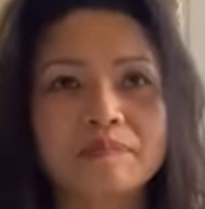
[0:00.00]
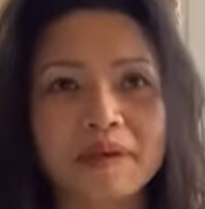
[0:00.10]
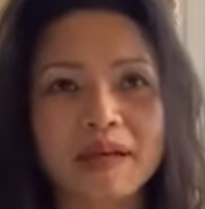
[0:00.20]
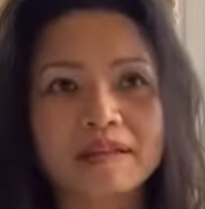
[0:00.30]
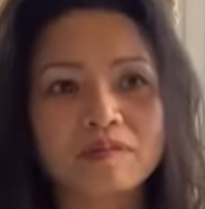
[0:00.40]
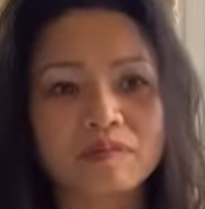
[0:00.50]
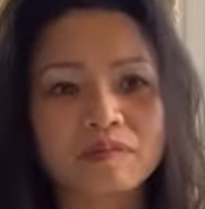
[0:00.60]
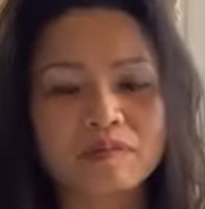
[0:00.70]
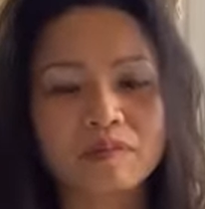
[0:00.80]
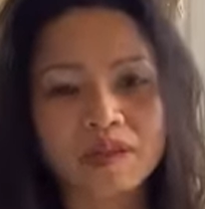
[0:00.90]
But
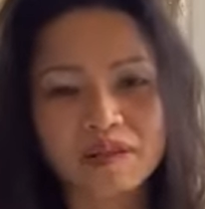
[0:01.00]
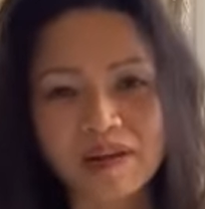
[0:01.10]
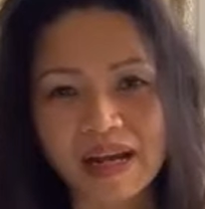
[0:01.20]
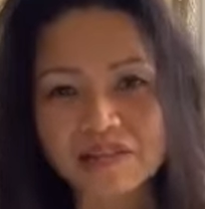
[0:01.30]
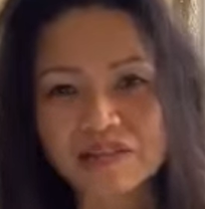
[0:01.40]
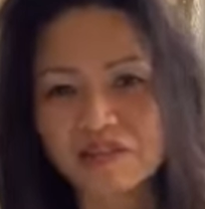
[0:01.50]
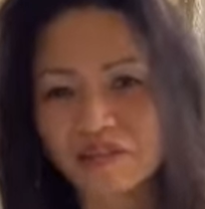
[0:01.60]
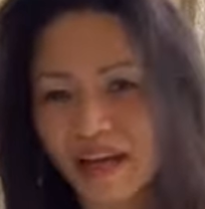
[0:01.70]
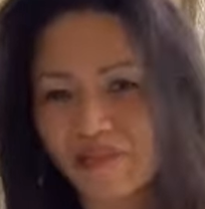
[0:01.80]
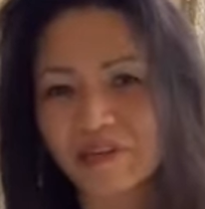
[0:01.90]
when they're asked to do
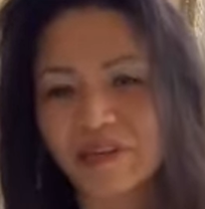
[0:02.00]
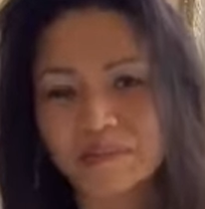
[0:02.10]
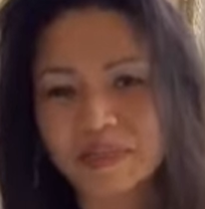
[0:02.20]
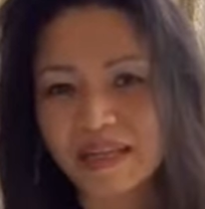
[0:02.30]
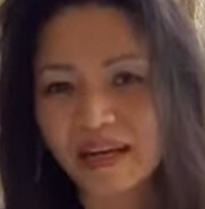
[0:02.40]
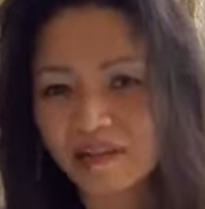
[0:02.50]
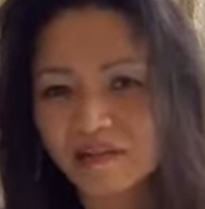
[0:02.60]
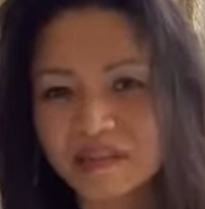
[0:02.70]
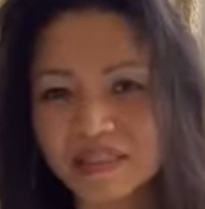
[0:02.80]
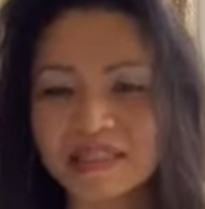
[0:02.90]
that for
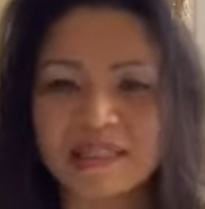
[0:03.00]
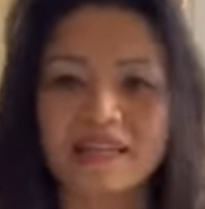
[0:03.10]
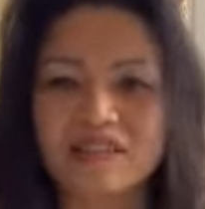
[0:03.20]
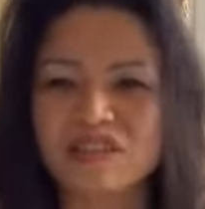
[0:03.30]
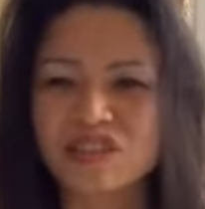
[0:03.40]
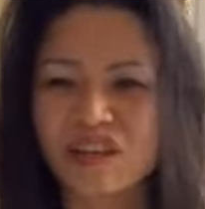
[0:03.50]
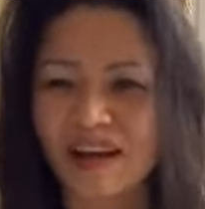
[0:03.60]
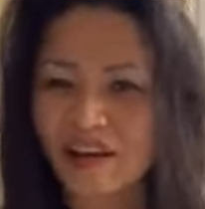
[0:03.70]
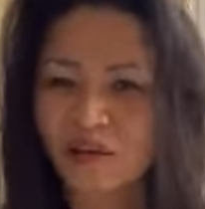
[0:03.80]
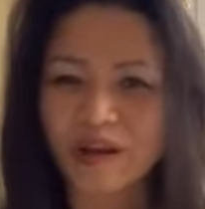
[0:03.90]
themselves, they tend to
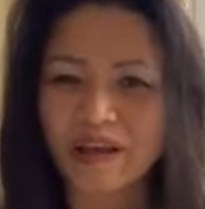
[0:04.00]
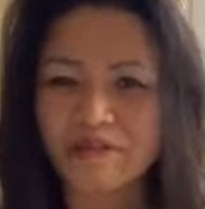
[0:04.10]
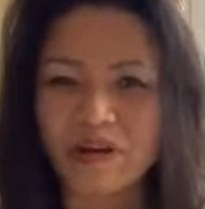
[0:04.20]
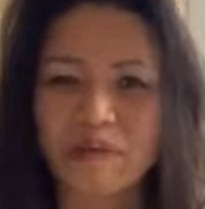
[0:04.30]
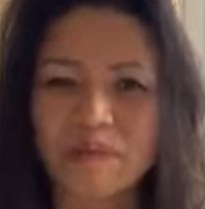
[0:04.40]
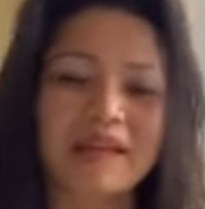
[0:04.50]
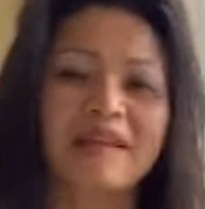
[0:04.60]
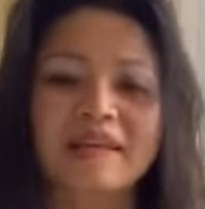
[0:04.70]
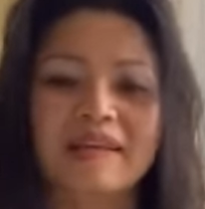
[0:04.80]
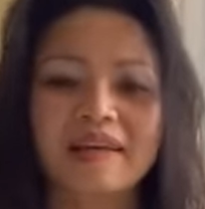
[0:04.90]
shy away from it.
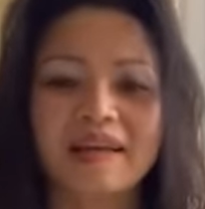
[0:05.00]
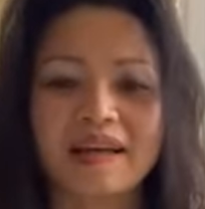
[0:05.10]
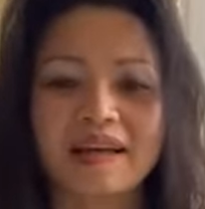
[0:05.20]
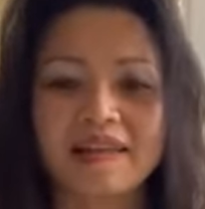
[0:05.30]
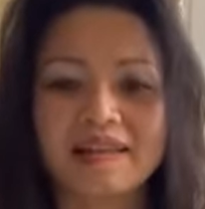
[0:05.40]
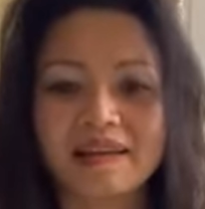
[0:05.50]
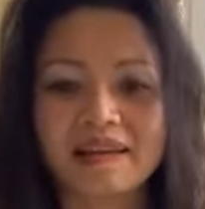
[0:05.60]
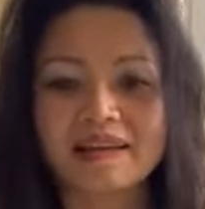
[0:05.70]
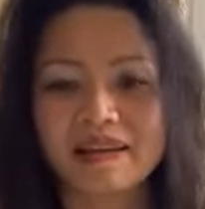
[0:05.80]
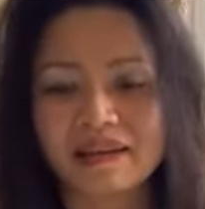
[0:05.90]
And I
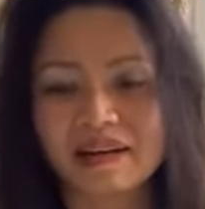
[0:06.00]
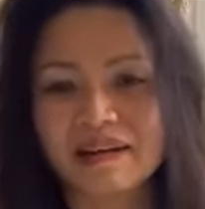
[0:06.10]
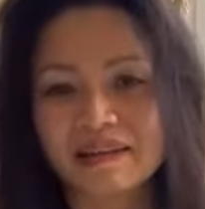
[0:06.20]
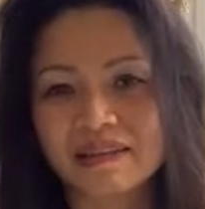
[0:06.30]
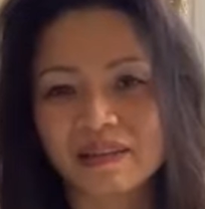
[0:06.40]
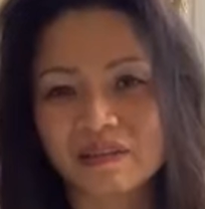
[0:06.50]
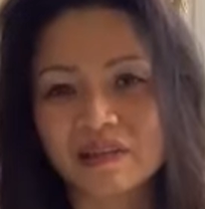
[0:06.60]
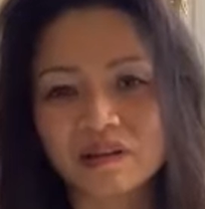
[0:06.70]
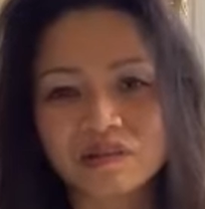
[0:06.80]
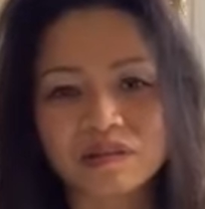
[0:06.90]
think, uh, you know,
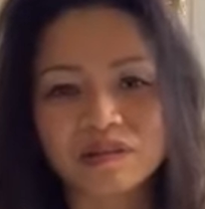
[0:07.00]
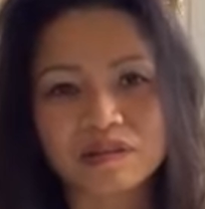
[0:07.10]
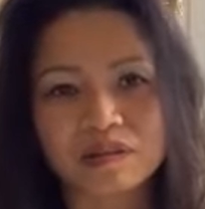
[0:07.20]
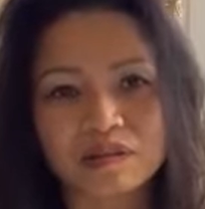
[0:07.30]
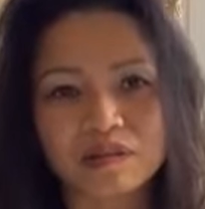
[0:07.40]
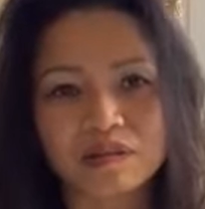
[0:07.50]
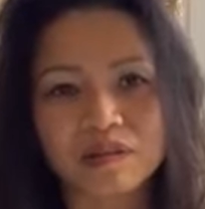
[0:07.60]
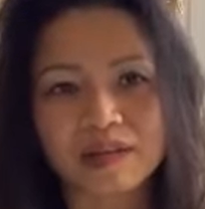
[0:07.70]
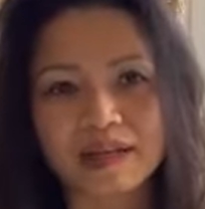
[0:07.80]
it goes to,